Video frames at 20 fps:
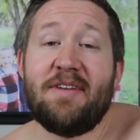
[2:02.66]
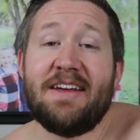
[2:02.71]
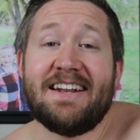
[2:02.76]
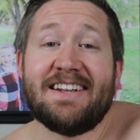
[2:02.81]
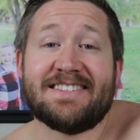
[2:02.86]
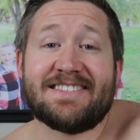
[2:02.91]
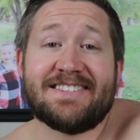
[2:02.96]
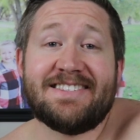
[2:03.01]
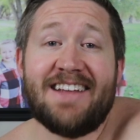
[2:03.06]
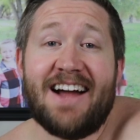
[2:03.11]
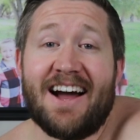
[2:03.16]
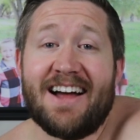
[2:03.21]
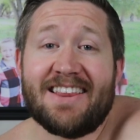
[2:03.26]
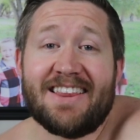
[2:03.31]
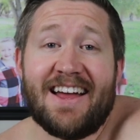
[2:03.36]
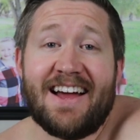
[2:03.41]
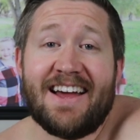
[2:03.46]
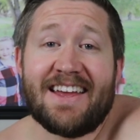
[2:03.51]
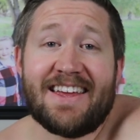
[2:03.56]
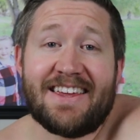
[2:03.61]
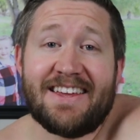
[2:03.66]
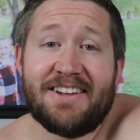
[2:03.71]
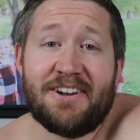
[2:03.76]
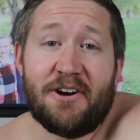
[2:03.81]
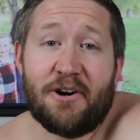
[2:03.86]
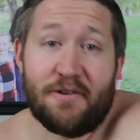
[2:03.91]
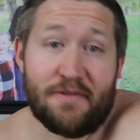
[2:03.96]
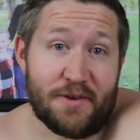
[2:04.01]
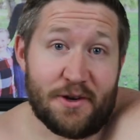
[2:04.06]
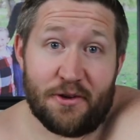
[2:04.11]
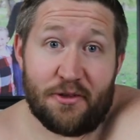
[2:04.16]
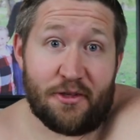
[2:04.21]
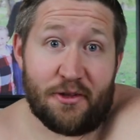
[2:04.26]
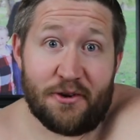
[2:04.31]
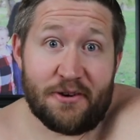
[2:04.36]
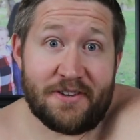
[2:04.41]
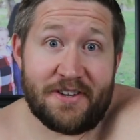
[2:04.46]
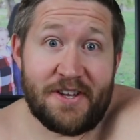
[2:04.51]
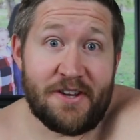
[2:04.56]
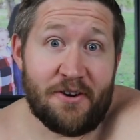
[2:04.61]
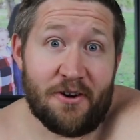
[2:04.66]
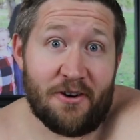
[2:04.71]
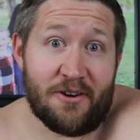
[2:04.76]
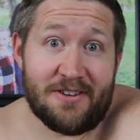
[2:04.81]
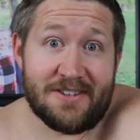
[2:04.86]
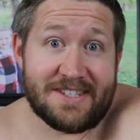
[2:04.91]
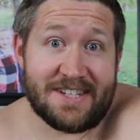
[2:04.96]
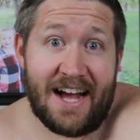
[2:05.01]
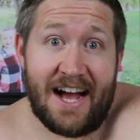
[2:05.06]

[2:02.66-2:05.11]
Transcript: mean, it's not like, you know, if your thirteen-year-old